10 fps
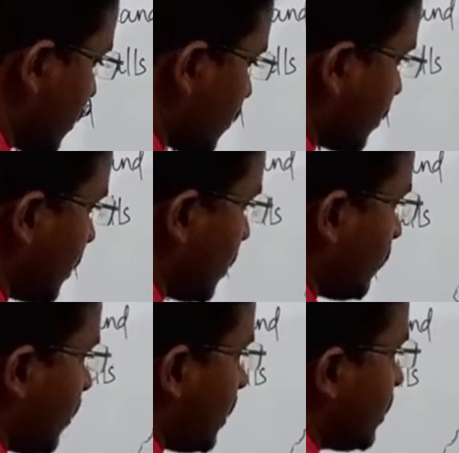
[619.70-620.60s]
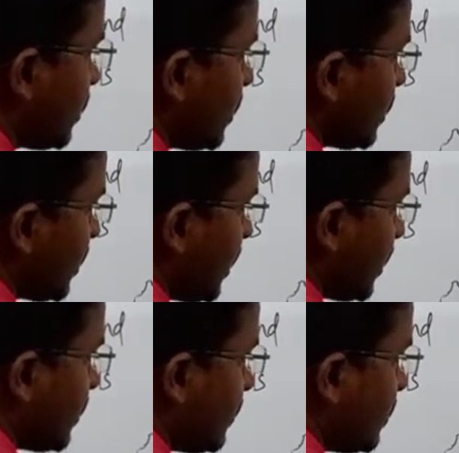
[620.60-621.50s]
to here, but
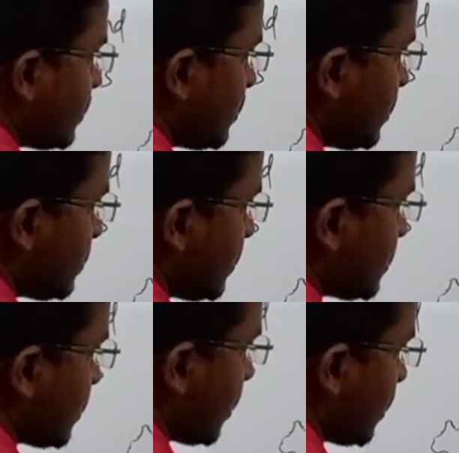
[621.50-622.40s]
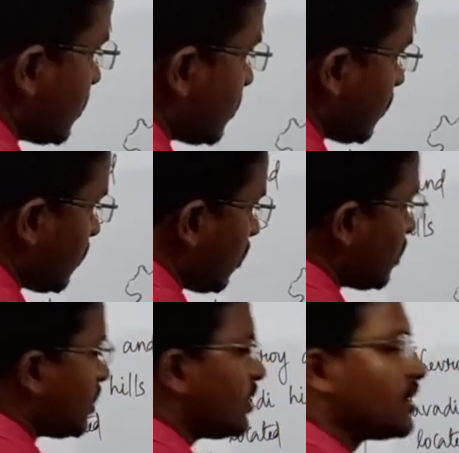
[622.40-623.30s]
here these Eastern Ghats are
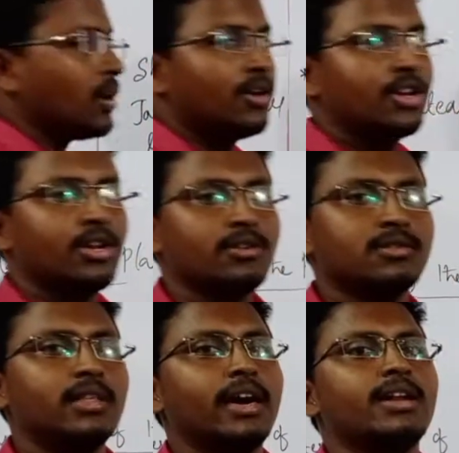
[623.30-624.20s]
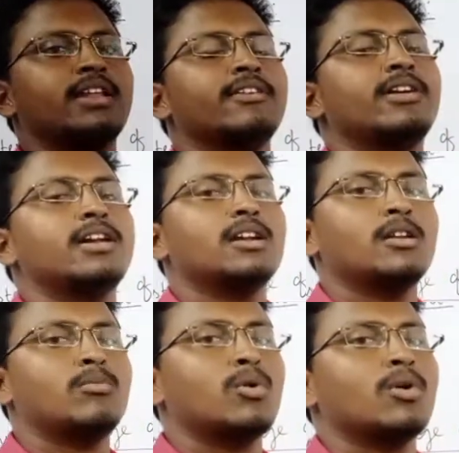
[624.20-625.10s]
not continuous, they are divided or
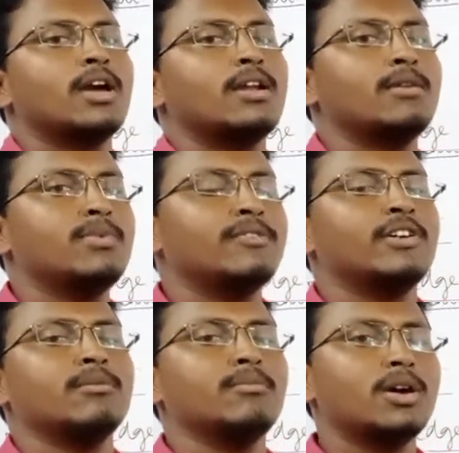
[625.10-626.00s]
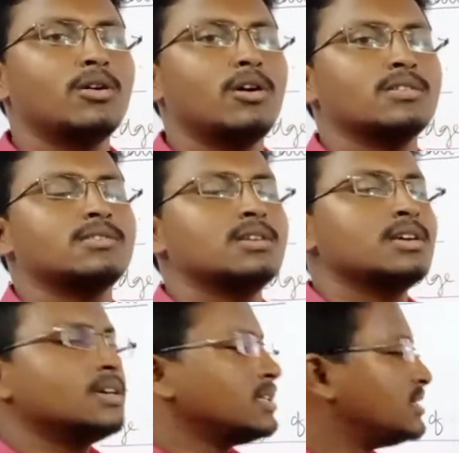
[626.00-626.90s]
broken in between, because
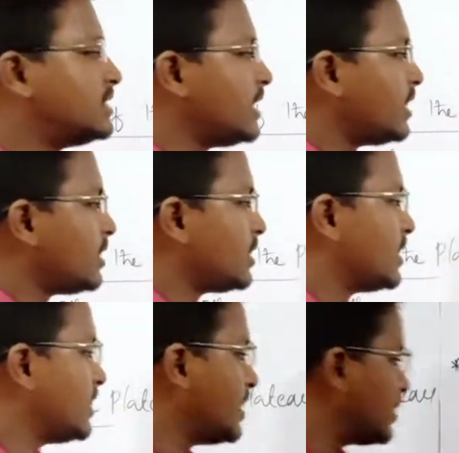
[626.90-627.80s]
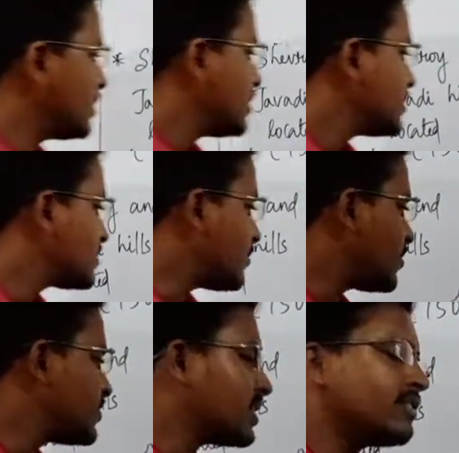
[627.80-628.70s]
they are here some
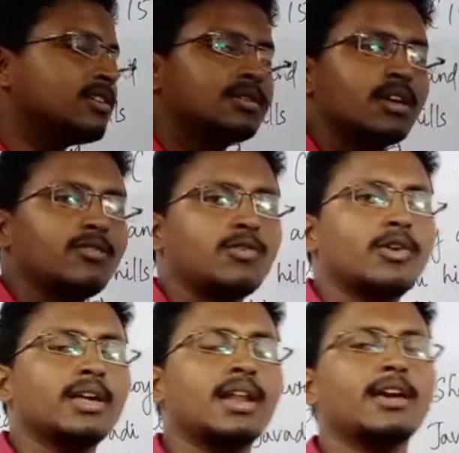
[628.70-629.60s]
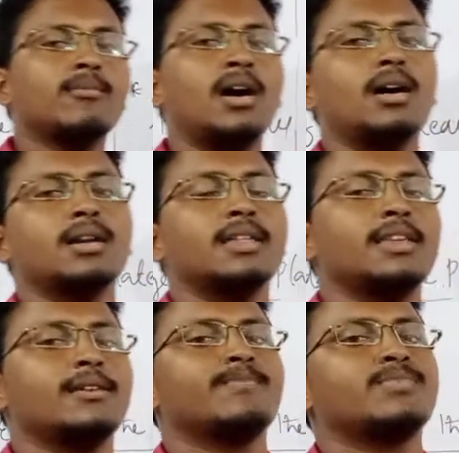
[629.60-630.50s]
of the rivers are flowing like
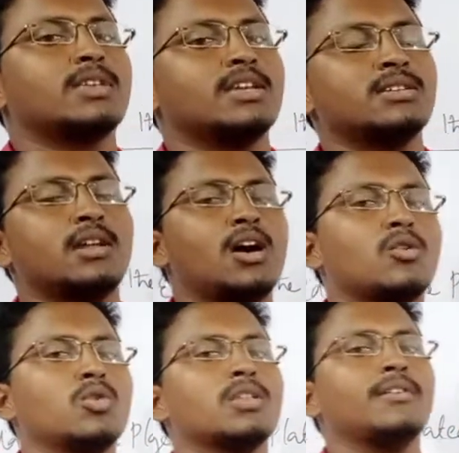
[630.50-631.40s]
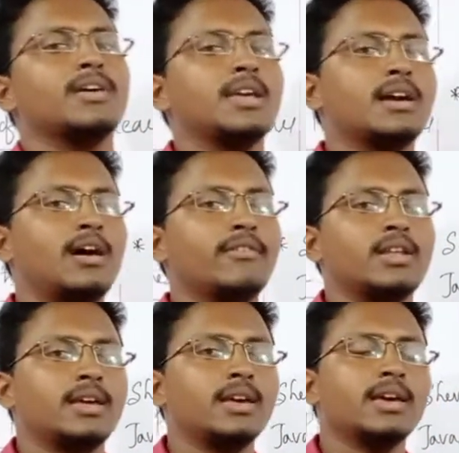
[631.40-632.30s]
Mahanadi, Krishna, Godavari,
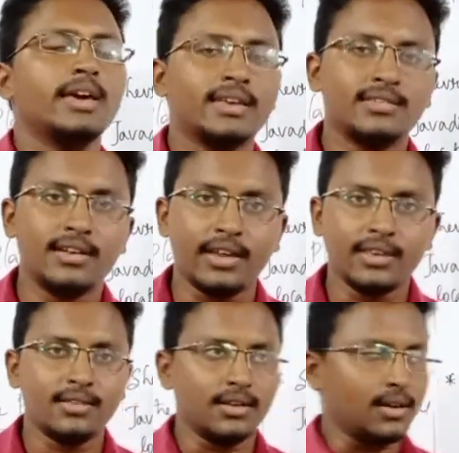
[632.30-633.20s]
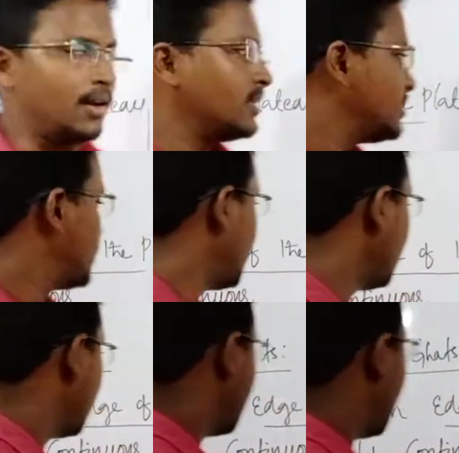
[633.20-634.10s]
Kaveri, etc., etc.
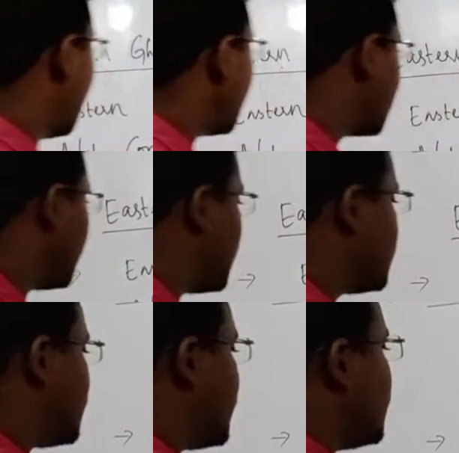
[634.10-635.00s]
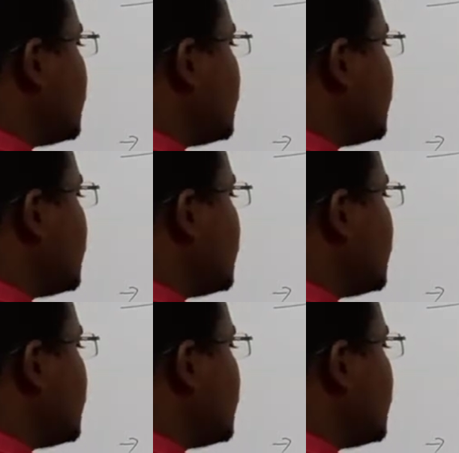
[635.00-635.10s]
Then the next one is that